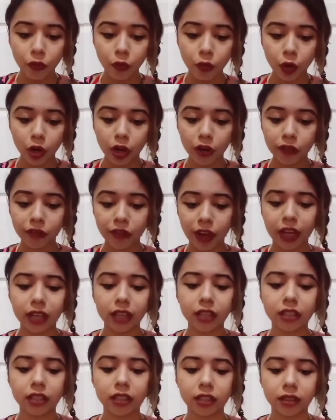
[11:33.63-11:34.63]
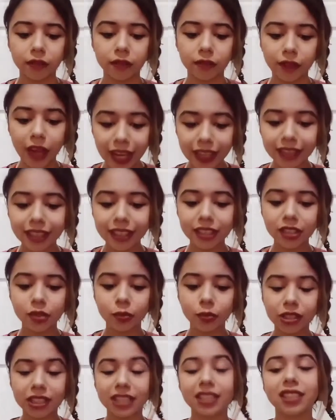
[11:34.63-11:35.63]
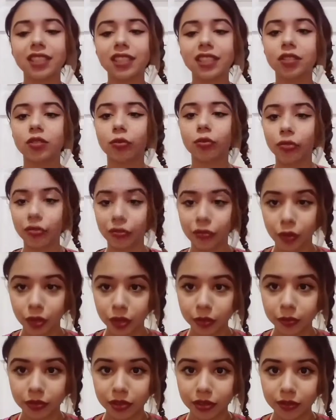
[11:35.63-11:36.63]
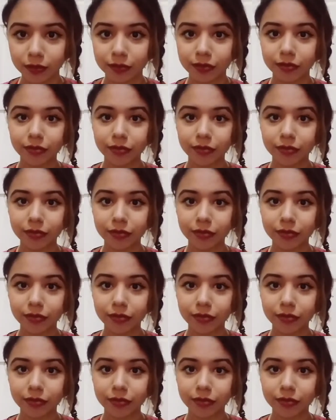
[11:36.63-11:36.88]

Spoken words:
for her violent religious reforms.